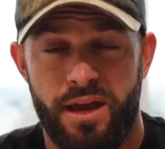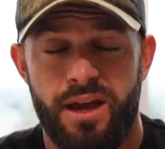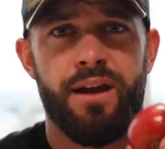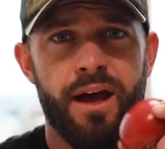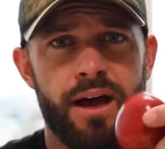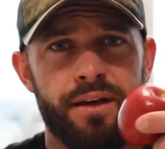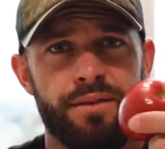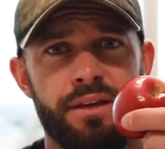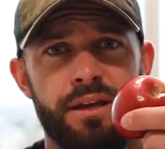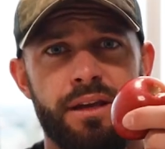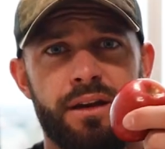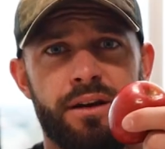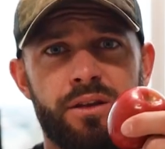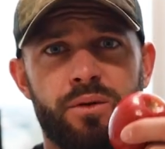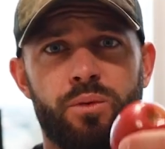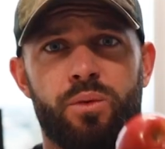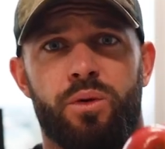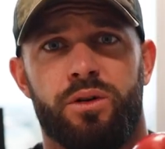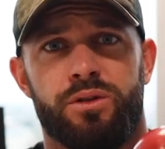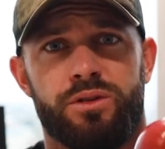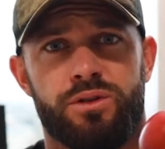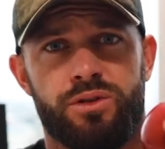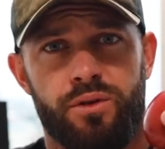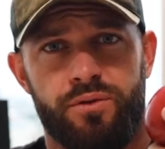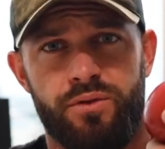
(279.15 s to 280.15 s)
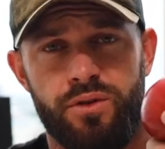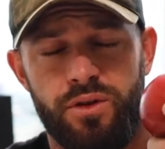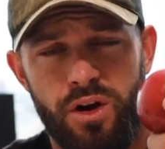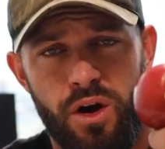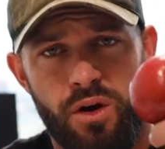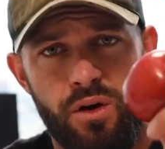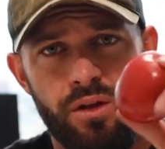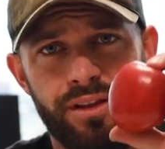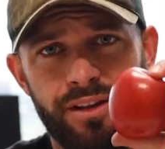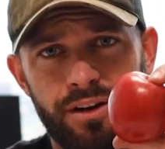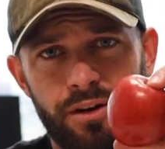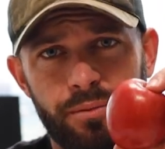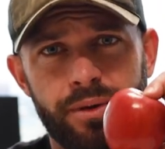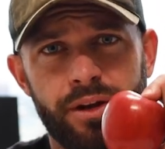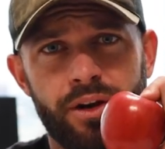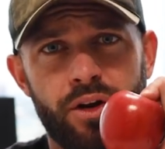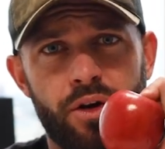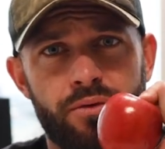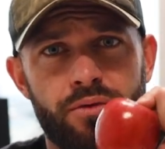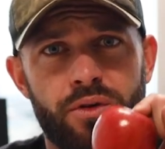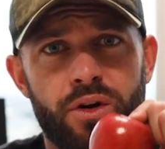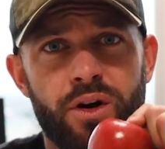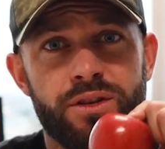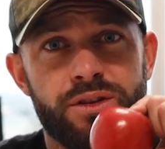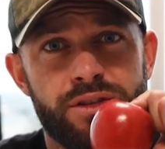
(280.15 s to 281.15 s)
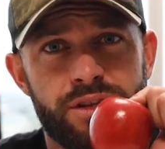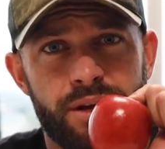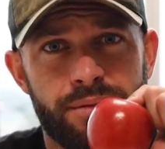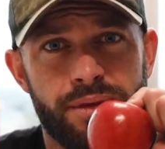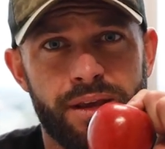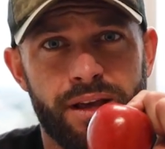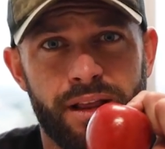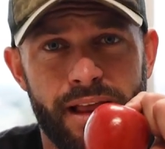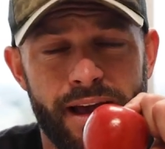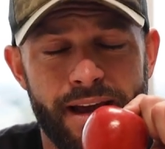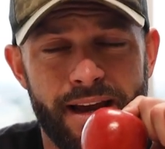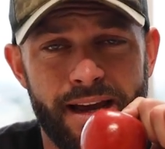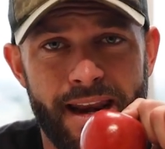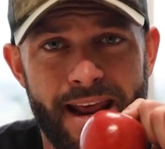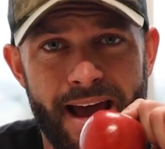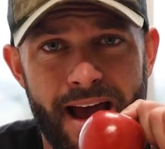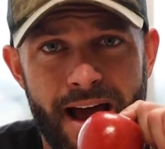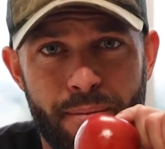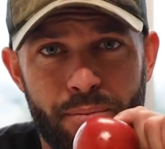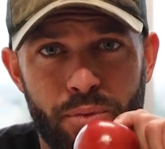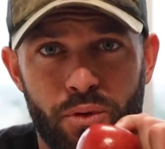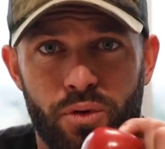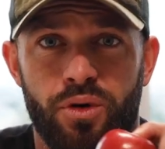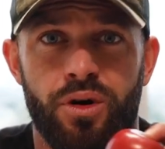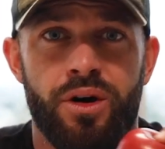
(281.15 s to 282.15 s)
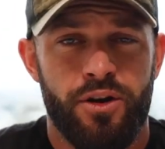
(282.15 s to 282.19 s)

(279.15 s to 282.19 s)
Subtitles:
Not the end of the world. So if you go a little bit over on something like an apple,